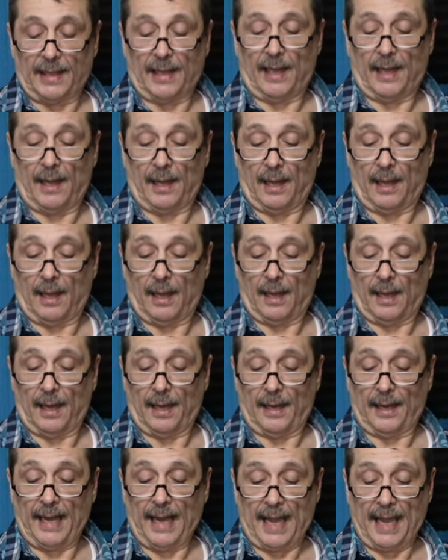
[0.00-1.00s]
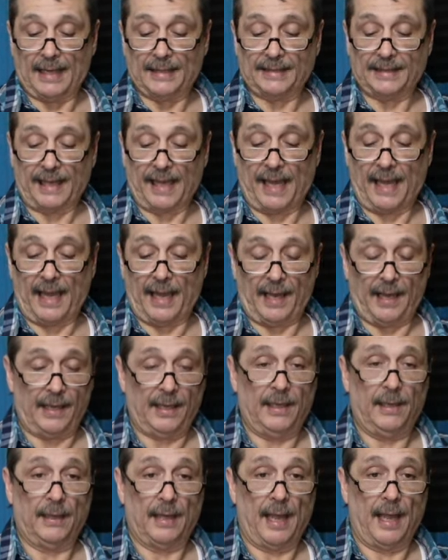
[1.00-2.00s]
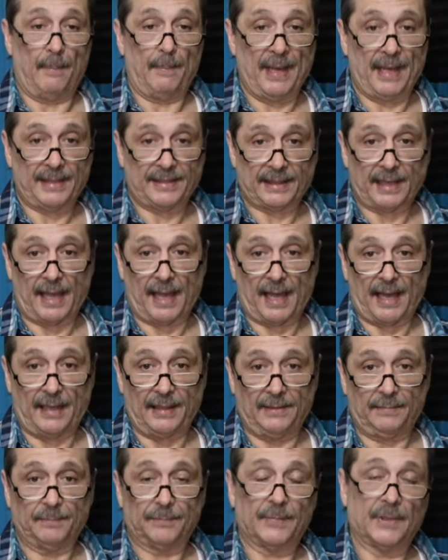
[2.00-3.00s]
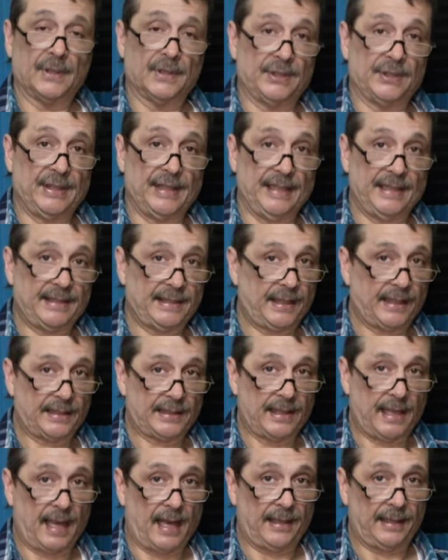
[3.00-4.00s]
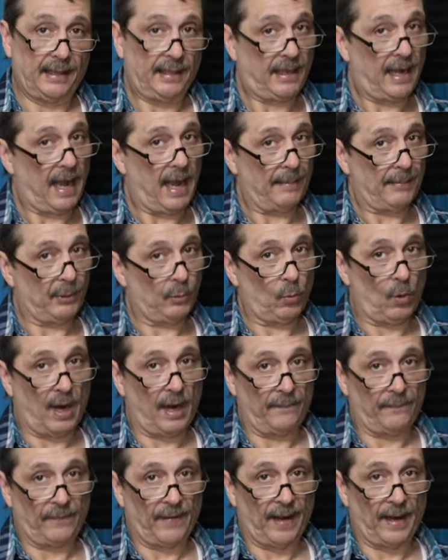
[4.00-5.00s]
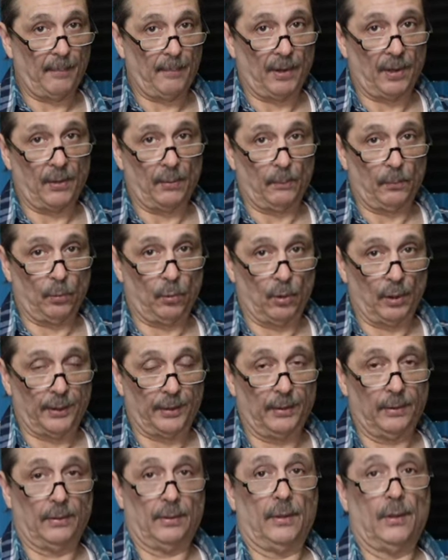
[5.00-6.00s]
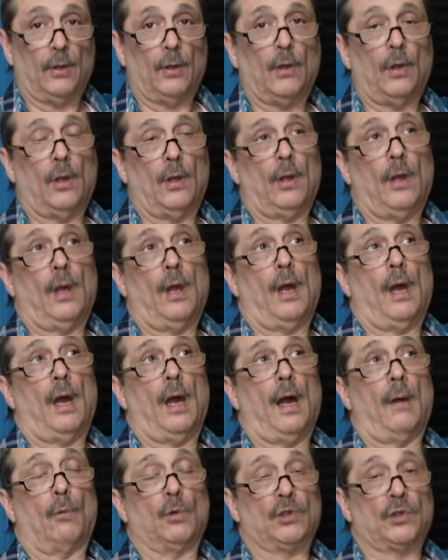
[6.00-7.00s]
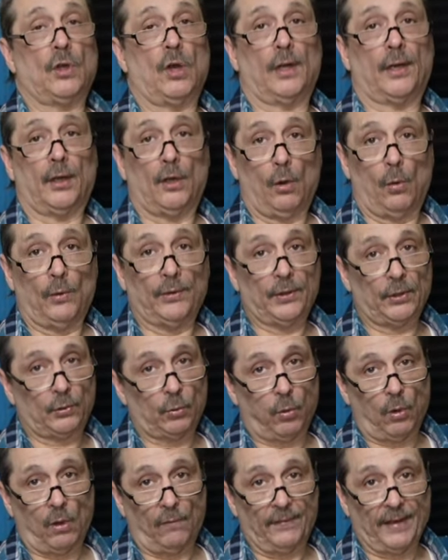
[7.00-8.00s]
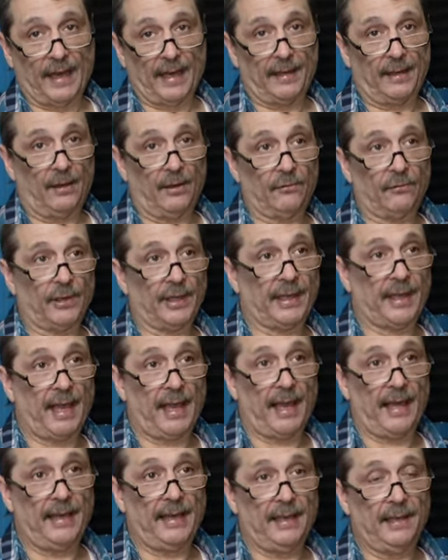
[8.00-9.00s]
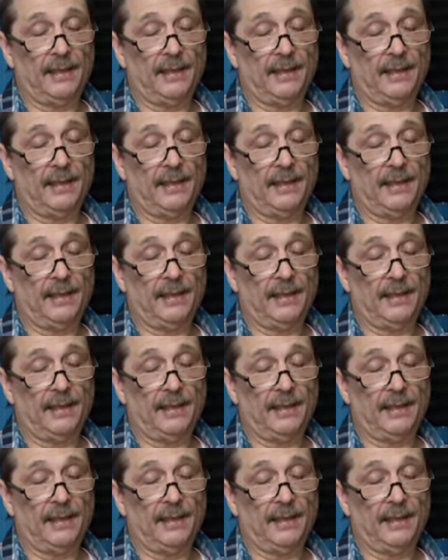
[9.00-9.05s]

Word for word: It has a MSI Z690 carbon Wi-Fi motherboard. I was going to go with the 12900K,